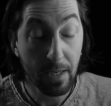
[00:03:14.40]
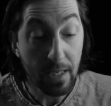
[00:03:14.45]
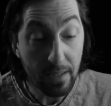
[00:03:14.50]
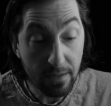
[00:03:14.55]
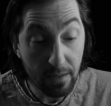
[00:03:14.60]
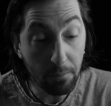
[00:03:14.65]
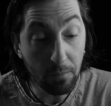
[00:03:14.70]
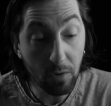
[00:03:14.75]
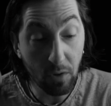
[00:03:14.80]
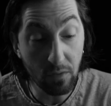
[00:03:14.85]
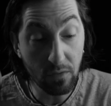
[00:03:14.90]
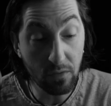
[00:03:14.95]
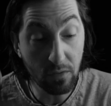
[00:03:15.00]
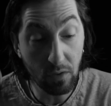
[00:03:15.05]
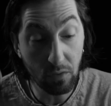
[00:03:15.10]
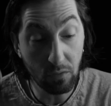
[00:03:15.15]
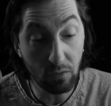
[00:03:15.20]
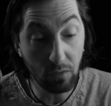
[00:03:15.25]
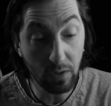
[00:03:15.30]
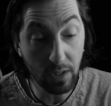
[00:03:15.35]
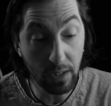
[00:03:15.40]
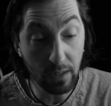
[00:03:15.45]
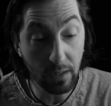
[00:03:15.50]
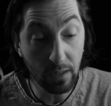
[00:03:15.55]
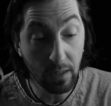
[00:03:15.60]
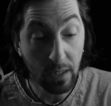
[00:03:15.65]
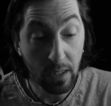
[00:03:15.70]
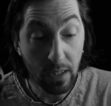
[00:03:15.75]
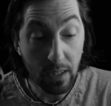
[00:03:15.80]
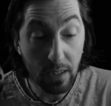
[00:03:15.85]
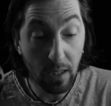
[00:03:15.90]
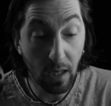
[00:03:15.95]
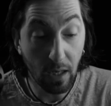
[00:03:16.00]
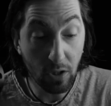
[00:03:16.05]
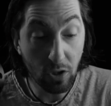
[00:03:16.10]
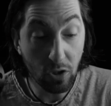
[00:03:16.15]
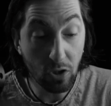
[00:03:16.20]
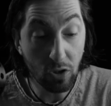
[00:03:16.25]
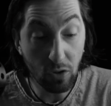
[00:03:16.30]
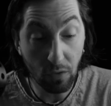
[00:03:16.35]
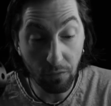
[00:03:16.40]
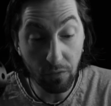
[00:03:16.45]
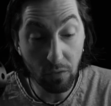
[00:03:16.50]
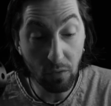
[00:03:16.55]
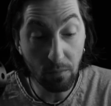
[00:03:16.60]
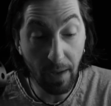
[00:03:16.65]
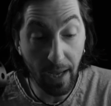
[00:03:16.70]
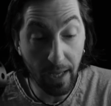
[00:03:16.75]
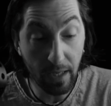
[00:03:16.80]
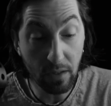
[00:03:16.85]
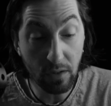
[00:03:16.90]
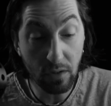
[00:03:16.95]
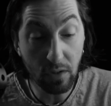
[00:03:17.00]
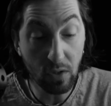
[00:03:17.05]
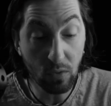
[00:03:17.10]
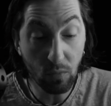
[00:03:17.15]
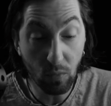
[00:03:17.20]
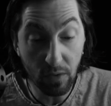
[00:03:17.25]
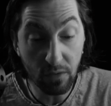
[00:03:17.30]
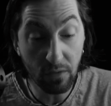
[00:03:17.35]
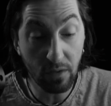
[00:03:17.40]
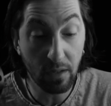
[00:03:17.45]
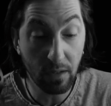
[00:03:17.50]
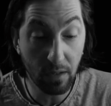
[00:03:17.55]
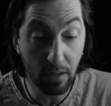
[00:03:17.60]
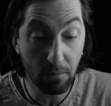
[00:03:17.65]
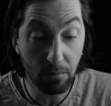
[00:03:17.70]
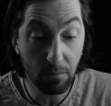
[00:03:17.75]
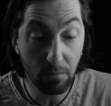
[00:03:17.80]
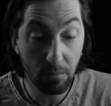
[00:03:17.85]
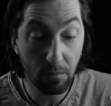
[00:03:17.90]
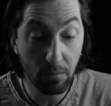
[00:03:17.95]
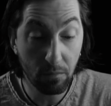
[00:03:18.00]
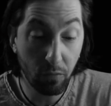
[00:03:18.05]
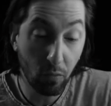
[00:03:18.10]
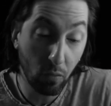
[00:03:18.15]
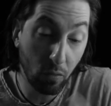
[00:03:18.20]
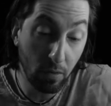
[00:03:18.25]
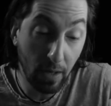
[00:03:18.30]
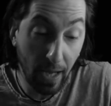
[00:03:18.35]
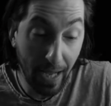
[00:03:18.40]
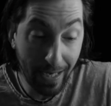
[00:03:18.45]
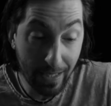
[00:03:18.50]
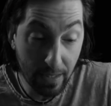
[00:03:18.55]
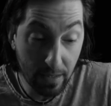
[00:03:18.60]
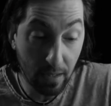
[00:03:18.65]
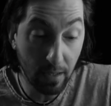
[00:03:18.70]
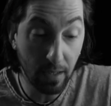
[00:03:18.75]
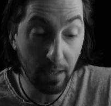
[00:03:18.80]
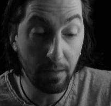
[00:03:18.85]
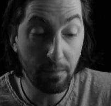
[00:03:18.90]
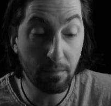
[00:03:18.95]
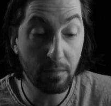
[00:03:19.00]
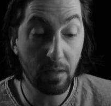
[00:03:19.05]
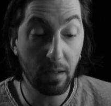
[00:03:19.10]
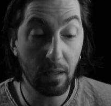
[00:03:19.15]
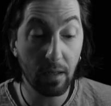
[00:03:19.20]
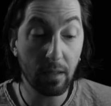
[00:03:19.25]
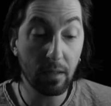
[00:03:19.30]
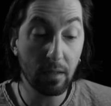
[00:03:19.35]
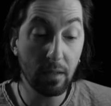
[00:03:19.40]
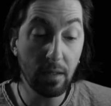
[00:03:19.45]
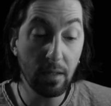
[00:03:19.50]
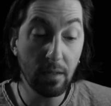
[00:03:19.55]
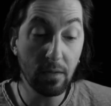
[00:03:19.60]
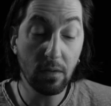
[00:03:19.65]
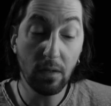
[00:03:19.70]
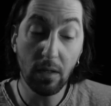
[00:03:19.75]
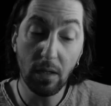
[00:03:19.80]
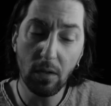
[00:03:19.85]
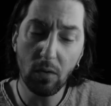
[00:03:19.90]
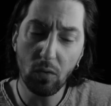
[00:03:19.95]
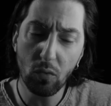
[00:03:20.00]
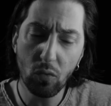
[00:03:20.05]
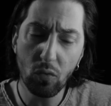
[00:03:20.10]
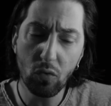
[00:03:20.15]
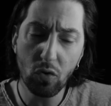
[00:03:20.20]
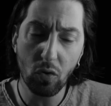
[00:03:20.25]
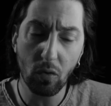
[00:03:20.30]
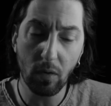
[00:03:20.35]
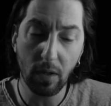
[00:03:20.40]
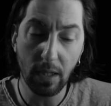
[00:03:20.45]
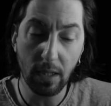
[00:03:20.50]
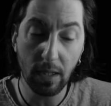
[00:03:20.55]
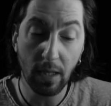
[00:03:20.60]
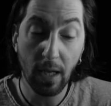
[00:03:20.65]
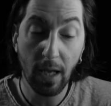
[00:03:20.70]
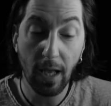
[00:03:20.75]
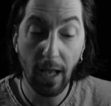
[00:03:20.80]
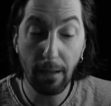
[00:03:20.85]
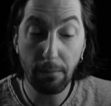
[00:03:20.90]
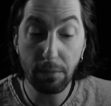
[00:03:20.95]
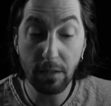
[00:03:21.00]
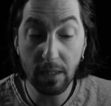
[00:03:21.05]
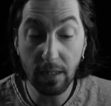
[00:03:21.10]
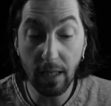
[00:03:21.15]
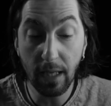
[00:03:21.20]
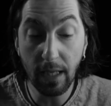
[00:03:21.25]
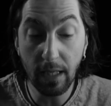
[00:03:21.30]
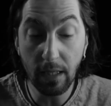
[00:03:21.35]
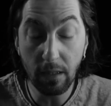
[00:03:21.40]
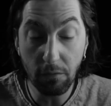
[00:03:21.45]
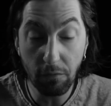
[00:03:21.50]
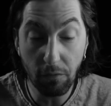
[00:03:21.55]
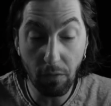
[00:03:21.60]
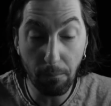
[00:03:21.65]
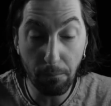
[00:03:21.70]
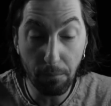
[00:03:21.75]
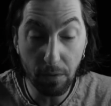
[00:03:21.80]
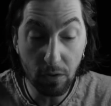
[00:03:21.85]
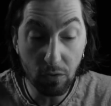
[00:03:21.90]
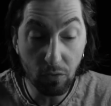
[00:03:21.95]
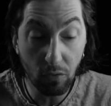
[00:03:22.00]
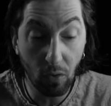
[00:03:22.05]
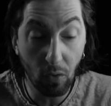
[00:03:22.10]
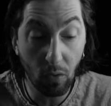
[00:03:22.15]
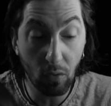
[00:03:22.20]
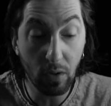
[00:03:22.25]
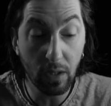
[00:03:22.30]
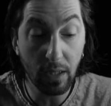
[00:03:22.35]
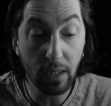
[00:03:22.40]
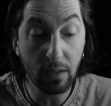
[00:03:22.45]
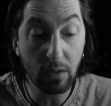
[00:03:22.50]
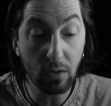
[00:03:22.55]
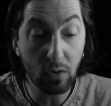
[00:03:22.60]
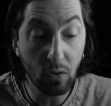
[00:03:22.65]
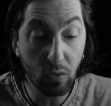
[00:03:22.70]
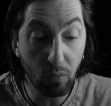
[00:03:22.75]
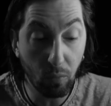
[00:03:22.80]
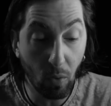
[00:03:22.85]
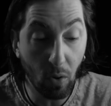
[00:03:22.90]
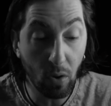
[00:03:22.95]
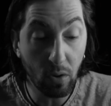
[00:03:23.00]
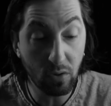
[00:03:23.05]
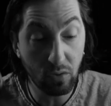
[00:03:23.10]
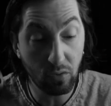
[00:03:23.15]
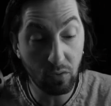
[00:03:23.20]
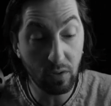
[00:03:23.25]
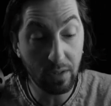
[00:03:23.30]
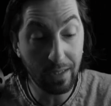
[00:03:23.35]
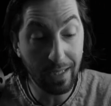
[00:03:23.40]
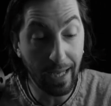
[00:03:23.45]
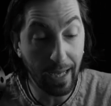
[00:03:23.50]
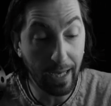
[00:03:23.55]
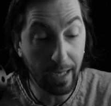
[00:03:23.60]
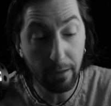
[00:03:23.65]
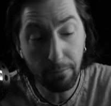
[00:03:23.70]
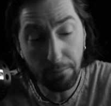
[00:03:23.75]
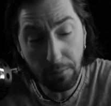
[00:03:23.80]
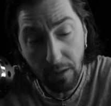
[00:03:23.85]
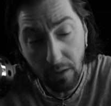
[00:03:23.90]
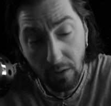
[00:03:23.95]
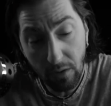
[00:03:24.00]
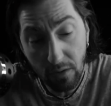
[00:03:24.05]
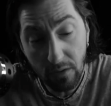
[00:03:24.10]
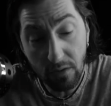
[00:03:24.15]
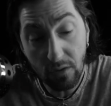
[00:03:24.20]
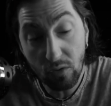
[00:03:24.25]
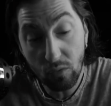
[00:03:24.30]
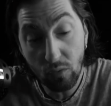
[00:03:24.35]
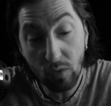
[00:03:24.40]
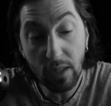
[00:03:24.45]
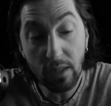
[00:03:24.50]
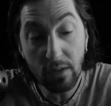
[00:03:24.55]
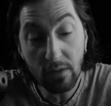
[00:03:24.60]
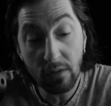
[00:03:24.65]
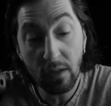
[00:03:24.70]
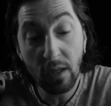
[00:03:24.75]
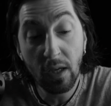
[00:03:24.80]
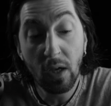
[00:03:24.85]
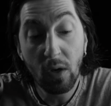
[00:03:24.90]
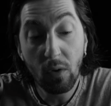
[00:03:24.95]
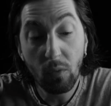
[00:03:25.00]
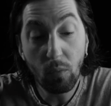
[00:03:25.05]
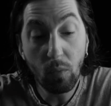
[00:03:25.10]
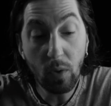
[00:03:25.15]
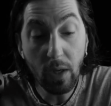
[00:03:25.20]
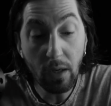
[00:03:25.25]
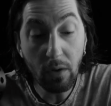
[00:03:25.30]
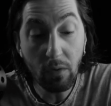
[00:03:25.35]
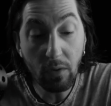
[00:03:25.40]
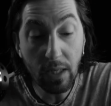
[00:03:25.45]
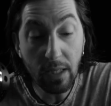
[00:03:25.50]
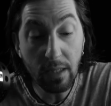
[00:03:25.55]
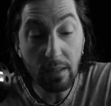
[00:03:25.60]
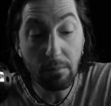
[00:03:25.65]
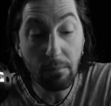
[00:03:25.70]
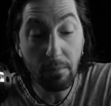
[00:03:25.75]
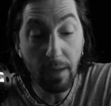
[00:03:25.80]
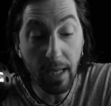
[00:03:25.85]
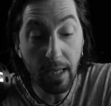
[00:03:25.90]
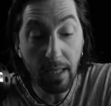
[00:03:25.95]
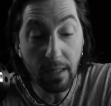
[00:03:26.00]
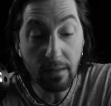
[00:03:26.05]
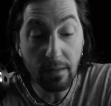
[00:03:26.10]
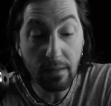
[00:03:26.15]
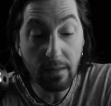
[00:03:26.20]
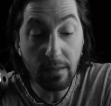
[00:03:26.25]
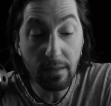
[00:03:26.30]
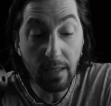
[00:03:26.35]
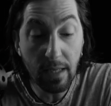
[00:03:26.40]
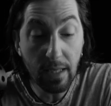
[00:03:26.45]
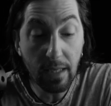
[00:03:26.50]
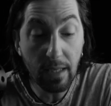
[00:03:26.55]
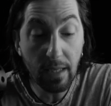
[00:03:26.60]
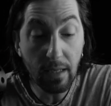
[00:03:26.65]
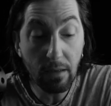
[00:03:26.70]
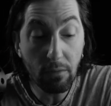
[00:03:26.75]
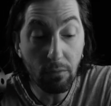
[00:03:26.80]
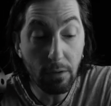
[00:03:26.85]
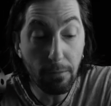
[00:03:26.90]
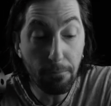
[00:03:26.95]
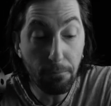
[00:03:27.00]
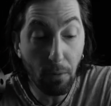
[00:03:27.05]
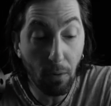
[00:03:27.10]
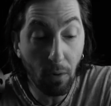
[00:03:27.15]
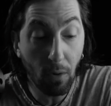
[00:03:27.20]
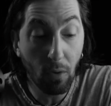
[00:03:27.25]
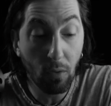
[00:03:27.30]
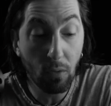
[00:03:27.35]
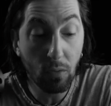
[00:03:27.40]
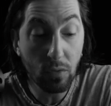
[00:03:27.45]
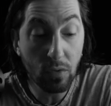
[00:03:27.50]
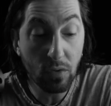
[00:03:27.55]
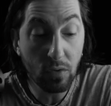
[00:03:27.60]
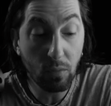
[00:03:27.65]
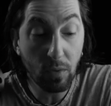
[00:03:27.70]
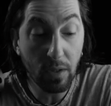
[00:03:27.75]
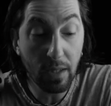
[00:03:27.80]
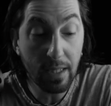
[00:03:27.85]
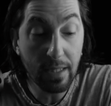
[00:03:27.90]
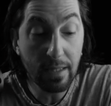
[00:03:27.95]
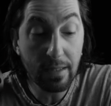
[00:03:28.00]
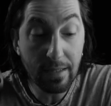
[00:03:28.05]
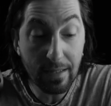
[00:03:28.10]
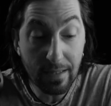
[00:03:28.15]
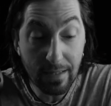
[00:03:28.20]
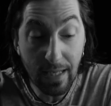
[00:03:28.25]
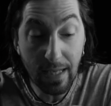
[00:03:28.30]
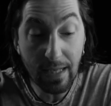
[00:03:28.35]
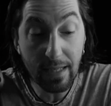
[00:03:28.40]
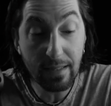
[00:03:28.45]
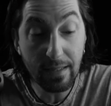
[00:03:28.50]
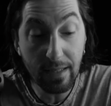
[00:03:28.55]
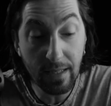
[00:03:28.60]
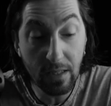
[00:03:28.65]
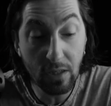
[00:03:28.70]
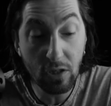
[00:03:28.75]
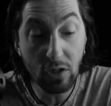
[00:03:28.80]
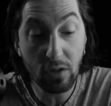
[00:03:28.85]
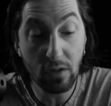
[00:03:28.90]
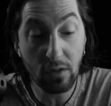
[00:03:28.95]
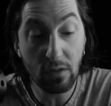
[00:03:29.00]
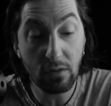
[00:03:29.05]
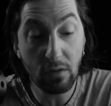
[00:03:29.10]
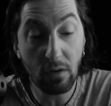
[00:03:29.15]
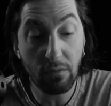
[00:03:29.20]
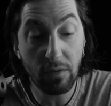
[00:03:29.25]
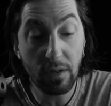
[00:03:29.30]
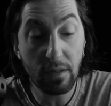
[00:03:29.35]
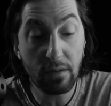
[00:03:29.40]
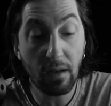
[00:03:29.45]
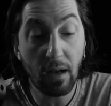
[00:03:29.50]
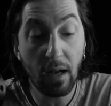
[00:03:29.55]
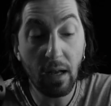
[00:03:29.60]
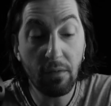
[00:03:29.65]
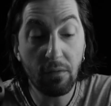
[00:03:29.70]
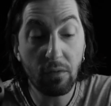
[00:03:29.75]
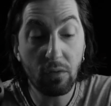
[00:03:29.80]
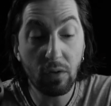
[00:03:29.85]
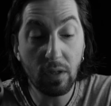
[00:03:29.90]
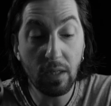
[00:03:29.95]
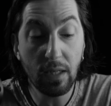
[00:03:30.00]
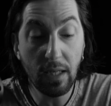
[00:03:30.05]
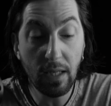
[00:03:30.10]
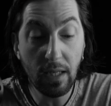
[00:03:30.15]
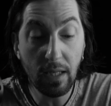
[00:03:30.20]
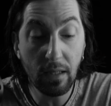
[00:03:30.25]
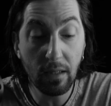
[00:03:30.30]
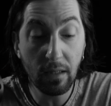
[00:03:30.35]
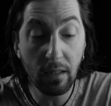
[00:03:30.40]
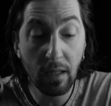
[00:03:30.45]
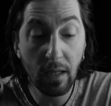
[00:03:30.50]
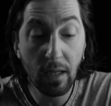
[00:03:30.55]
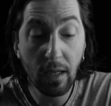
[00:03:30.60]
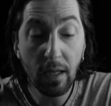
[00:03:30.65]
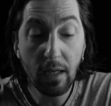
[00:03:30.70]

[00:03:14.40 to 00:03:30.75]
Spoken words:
Some considering touch of humanity was in him, for at times like these he usually abstained from patrolling the quarter-deck, because to his wearied mates seeking repose within 6 inches of his ivory heel,